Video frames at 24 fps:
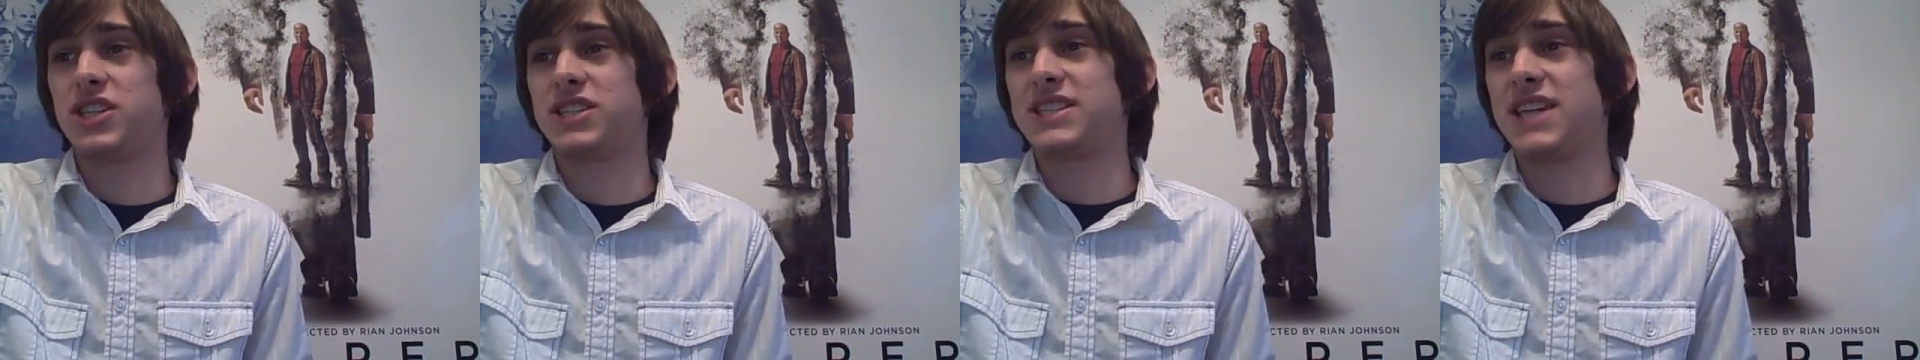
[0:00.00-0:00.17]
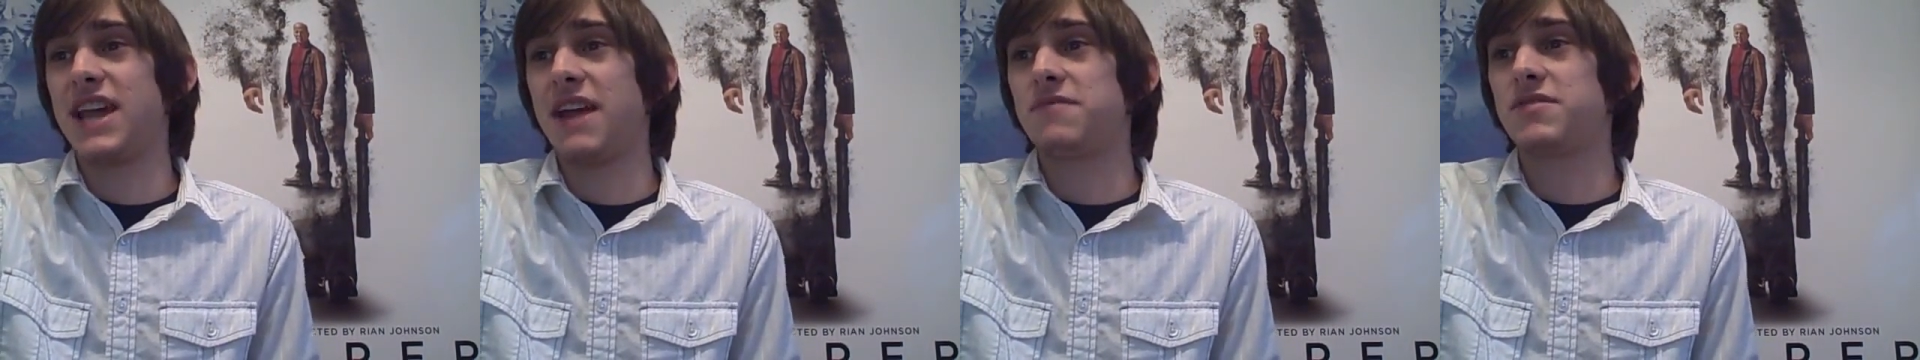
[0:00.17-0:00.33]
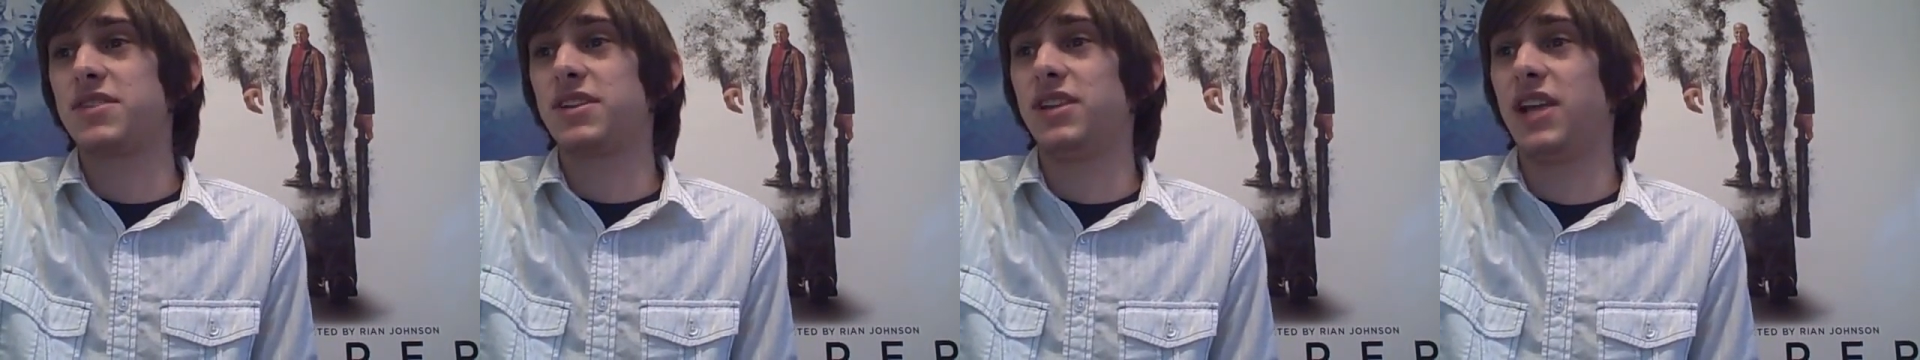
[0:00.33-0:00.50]

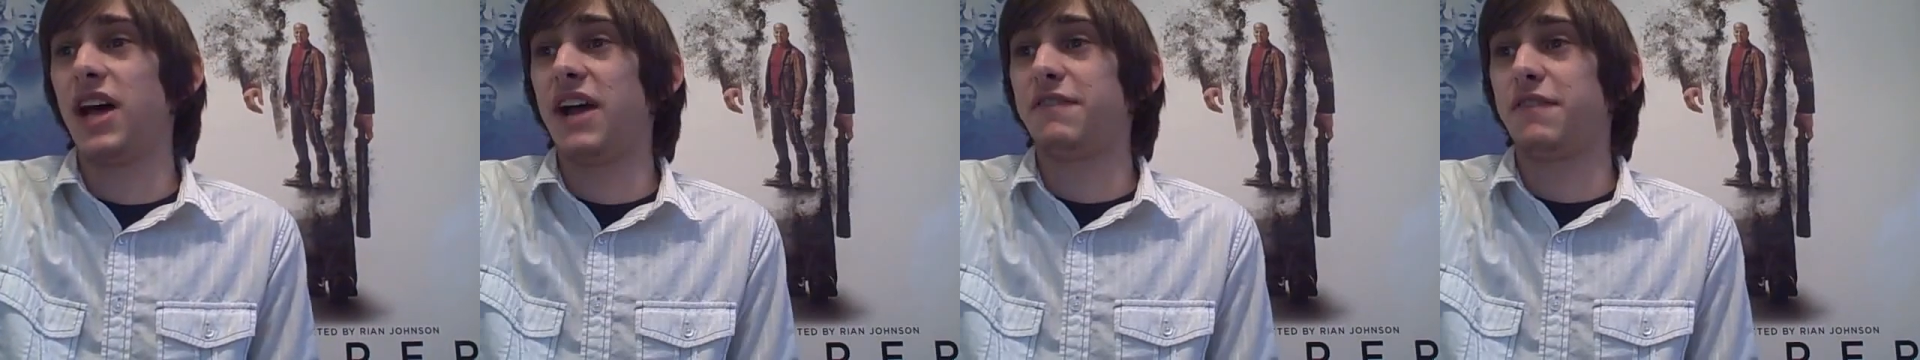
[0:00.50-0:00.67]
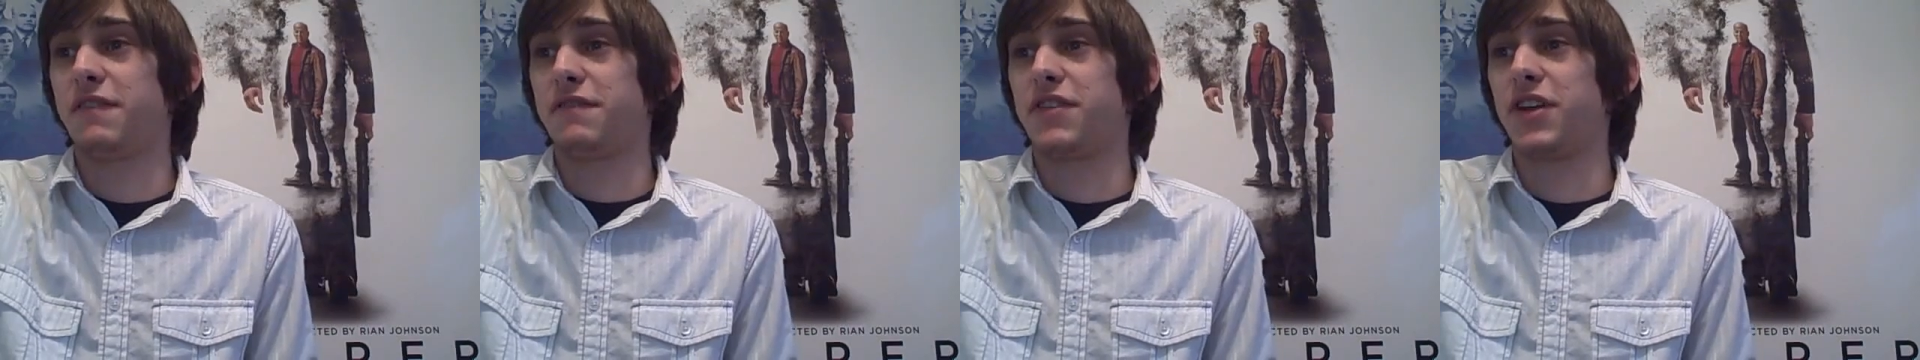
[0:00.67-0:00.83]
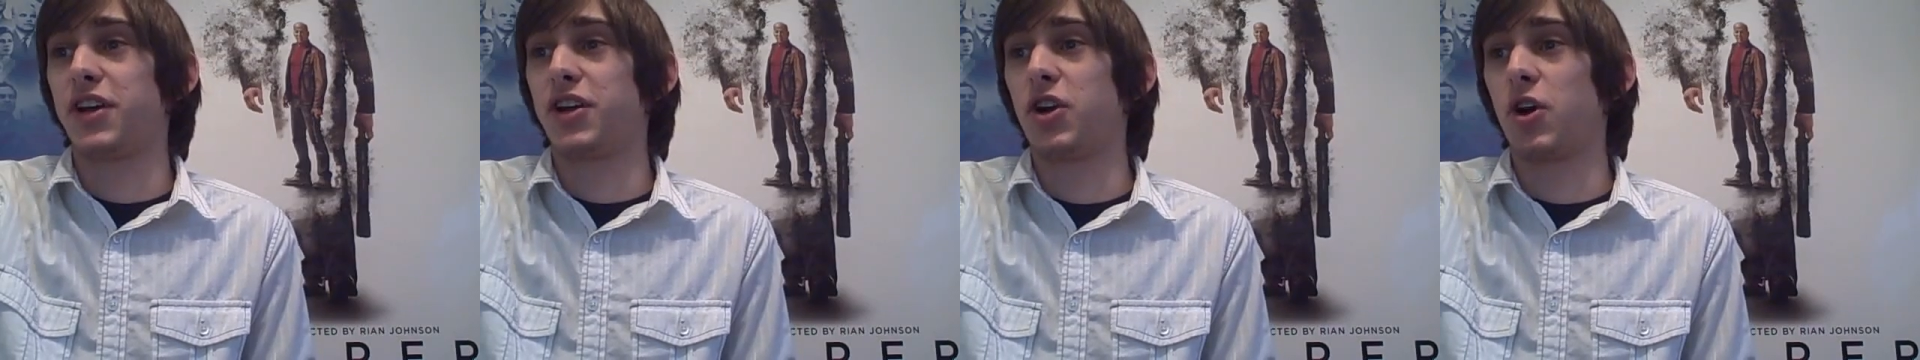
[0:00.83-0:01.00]
saved the life
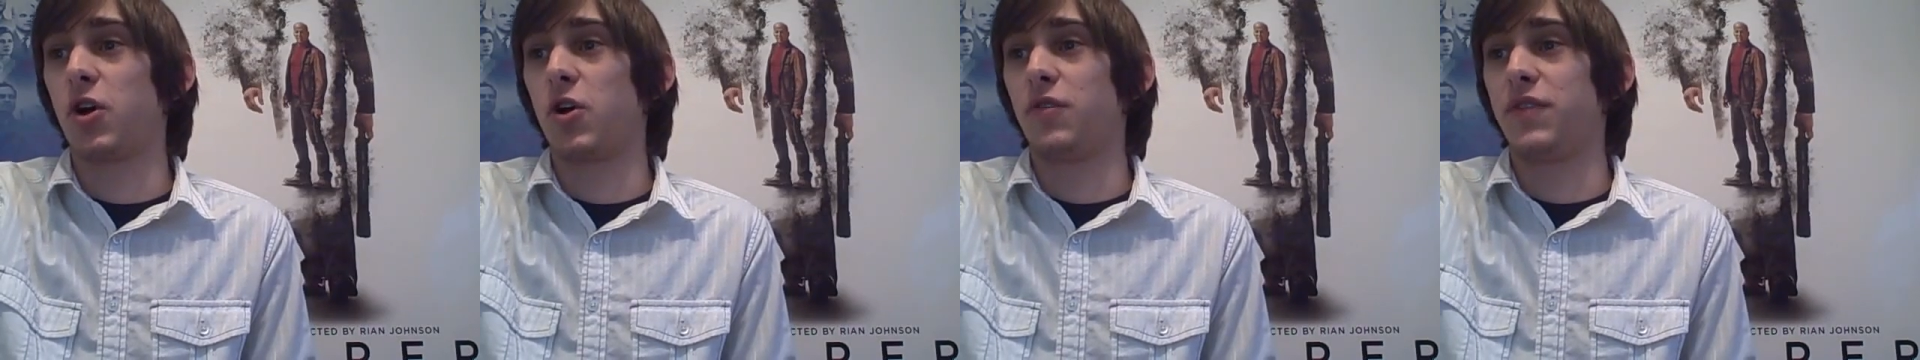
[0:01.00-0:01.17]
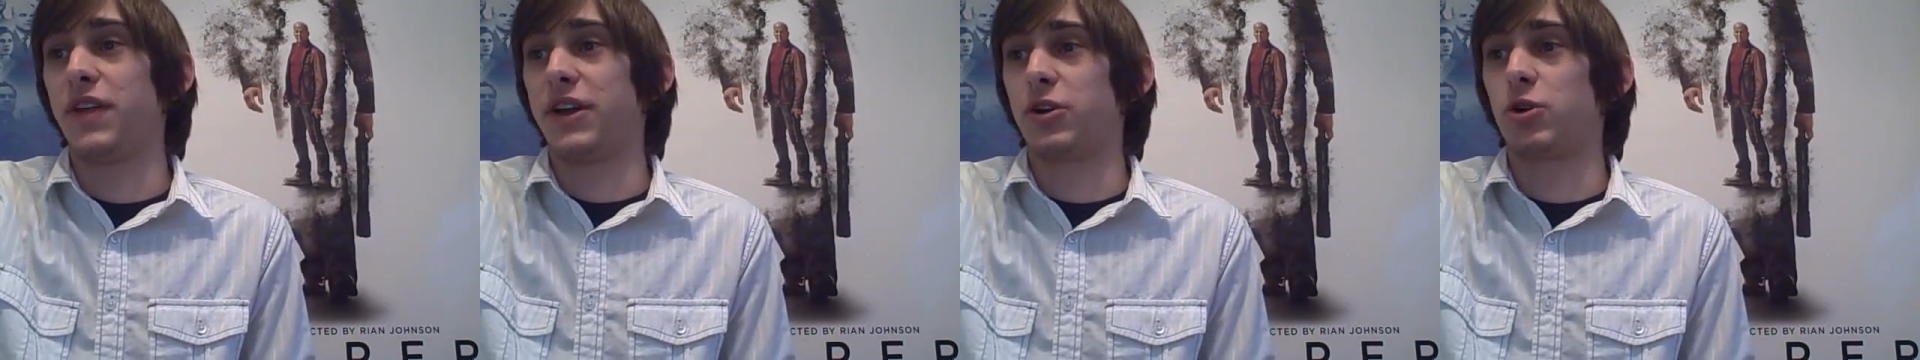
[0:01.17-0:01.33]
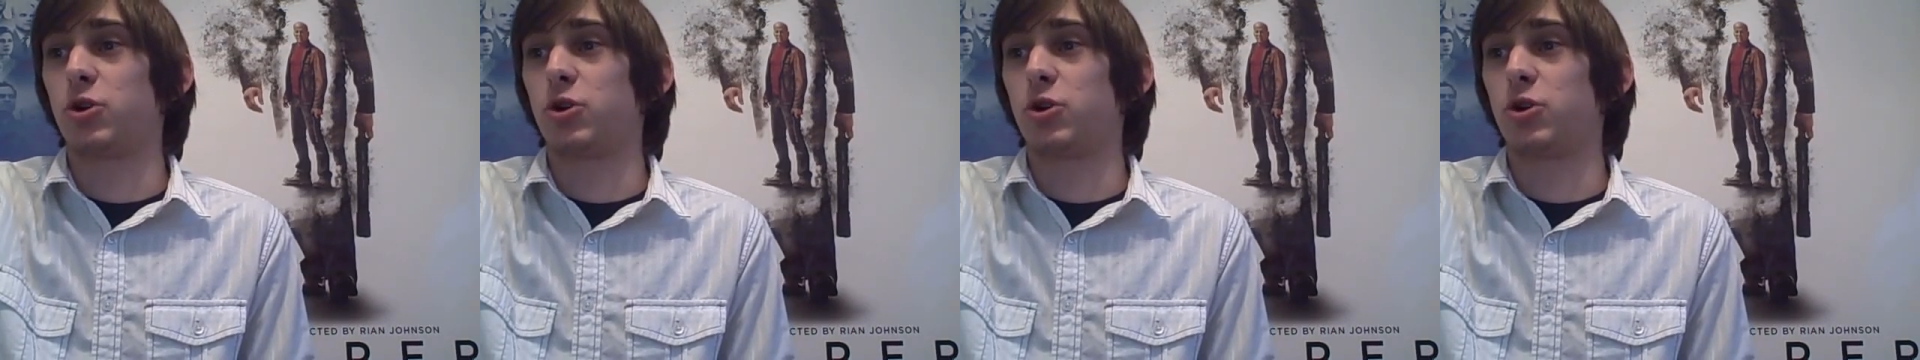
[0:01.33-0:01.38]
of the girl that